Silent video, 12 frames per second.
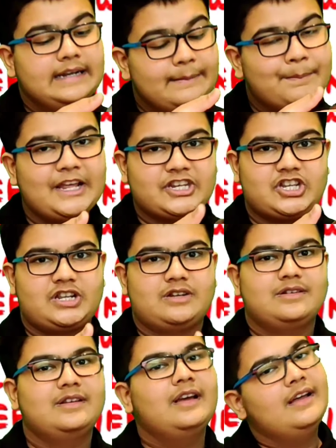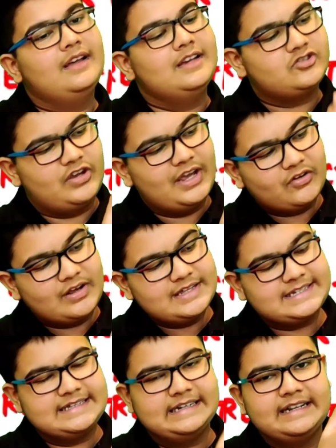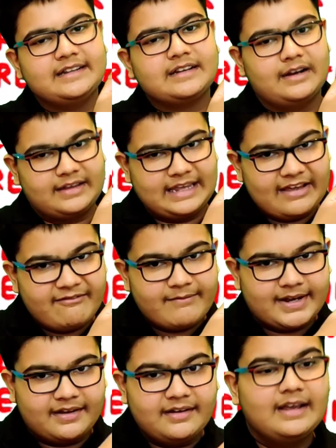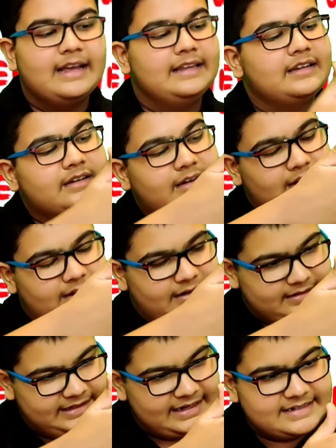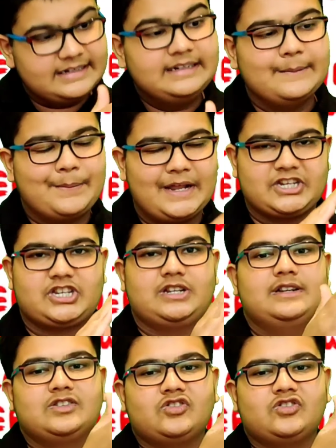depression. So here you can see that in concave mirror the, uh, there is a depression.